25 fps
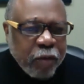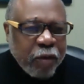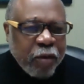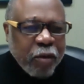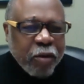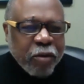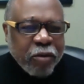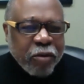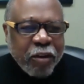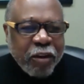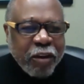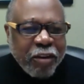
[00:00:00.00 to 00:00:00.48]

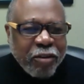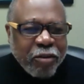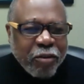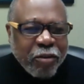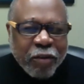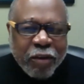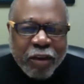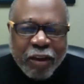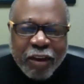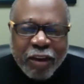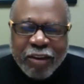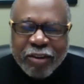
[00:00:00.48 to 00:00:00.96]
because
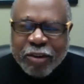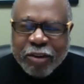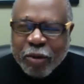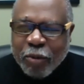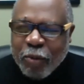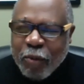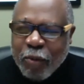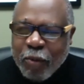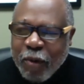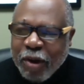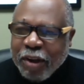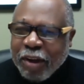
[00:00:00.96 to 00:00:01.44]
he's the
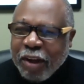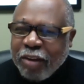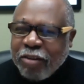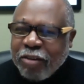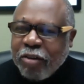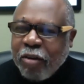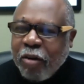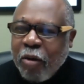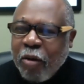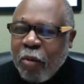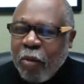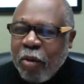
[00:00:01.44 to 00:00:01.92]
one that's
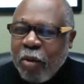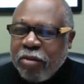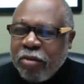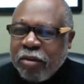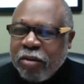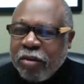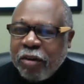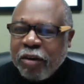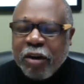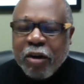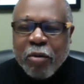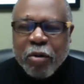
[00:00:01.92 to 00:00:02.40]
always
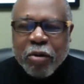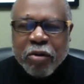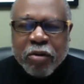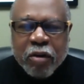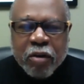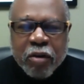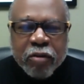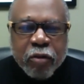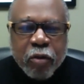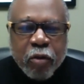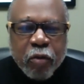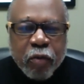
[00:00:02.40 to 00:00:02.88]

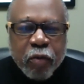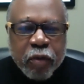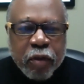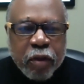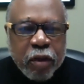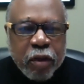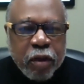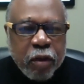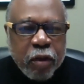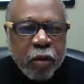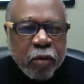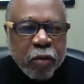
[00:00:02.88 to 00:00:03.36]
encouraged us over the
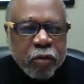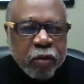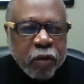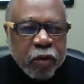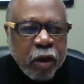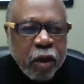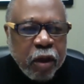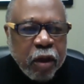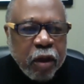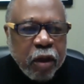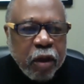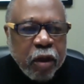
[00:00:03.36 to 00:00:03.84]

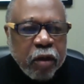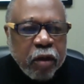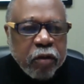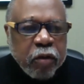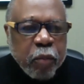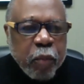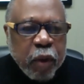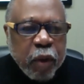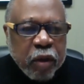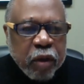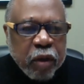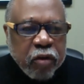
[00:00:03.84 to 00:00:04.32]
years
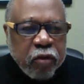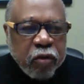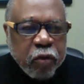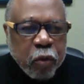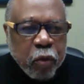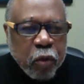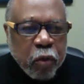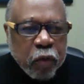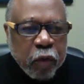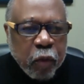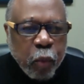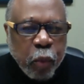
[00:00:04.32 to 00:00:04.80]
to make
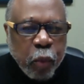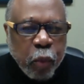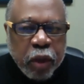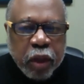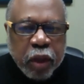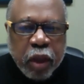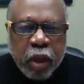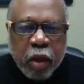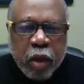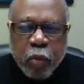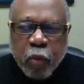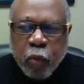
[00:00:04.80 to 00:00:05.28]
sure that we
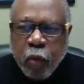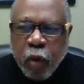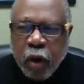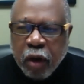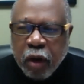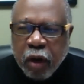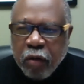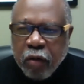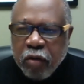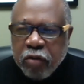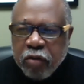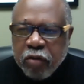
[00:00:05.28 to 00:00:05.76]
keep
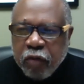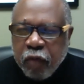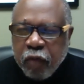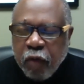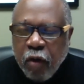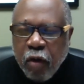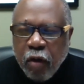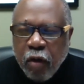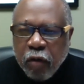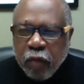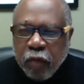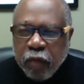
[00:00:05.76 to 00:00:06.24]
records of
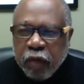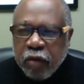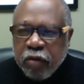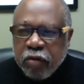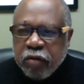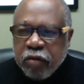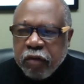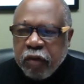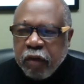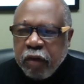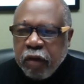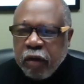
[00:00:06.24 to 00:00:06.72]
all of
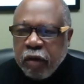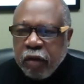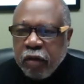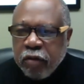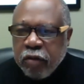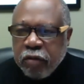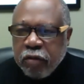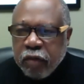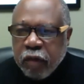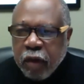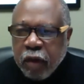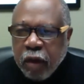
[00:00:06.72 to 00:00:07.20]
these
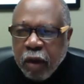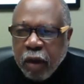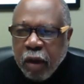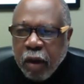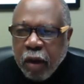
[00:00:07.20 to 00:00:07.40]
things